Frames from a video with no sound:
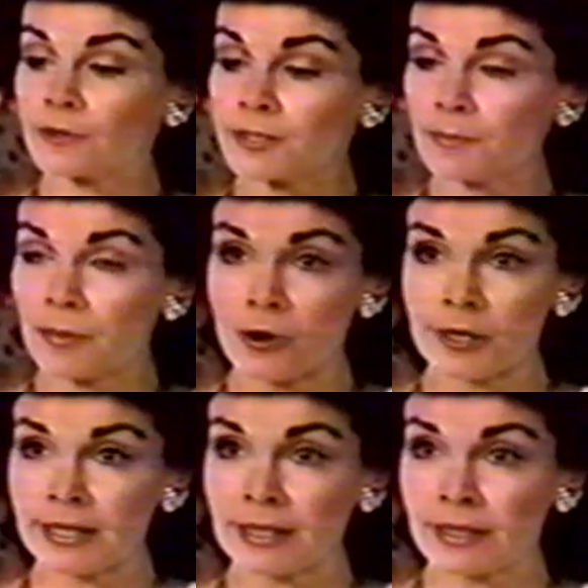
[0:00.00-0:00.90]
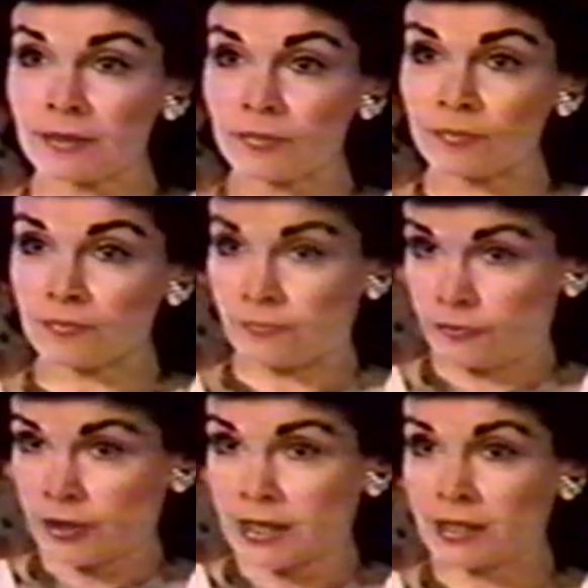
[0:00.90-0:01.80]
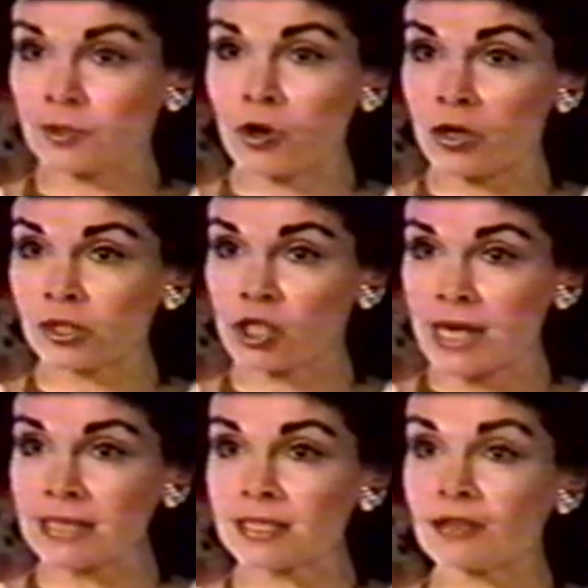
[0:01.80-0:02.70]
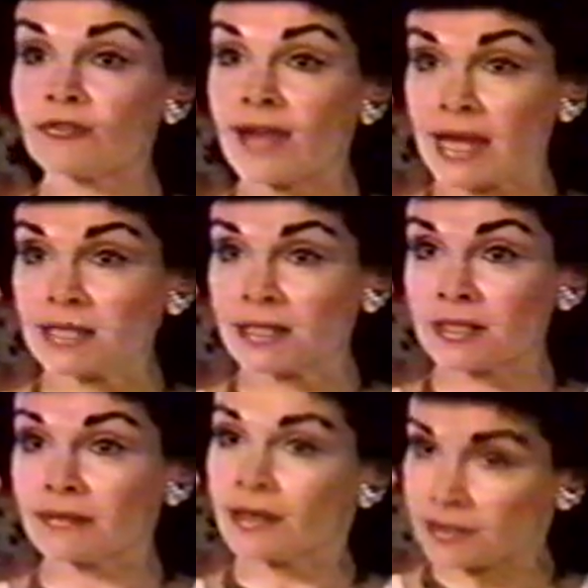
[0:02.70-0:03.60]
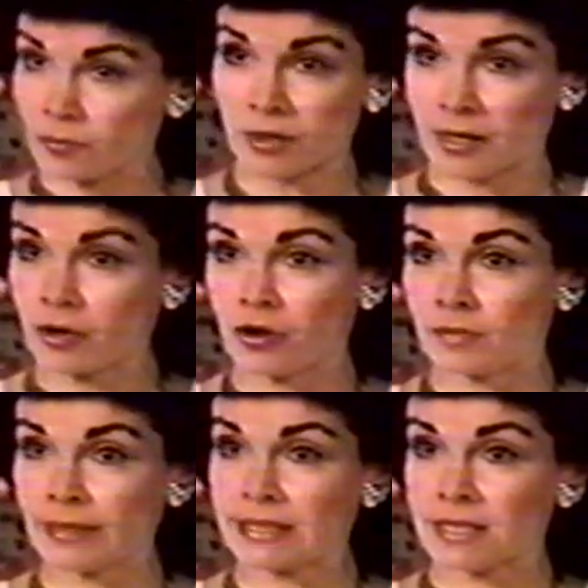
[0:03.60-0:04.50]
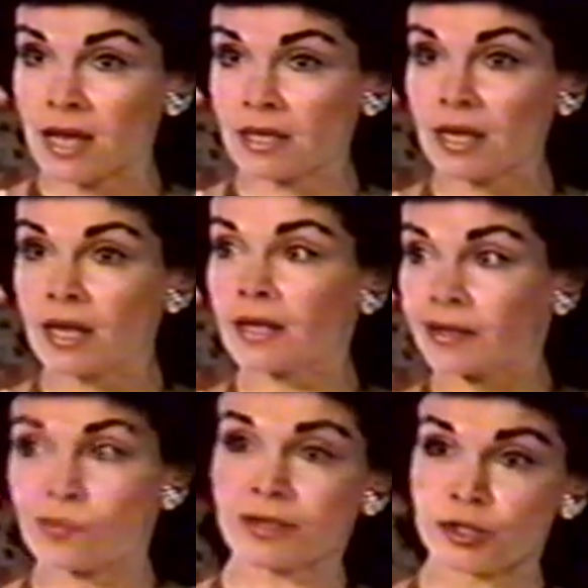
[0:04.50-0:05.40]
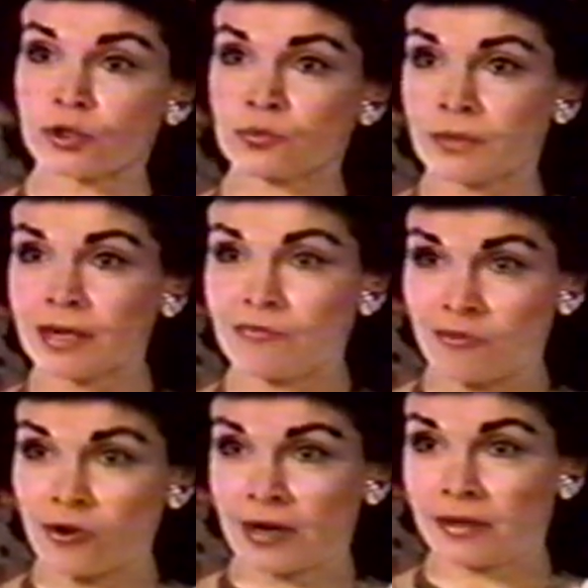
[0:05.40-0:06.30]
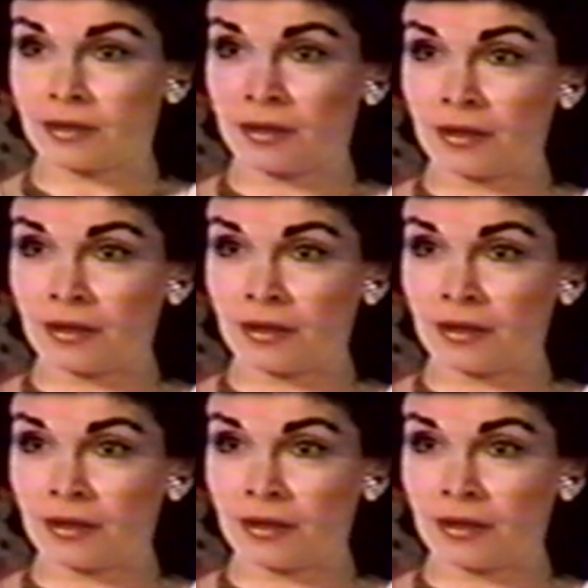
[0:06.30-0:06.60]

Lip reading: There's a part in it for a kid called Jace the Face, and that's what I call my son. He wants to read for it.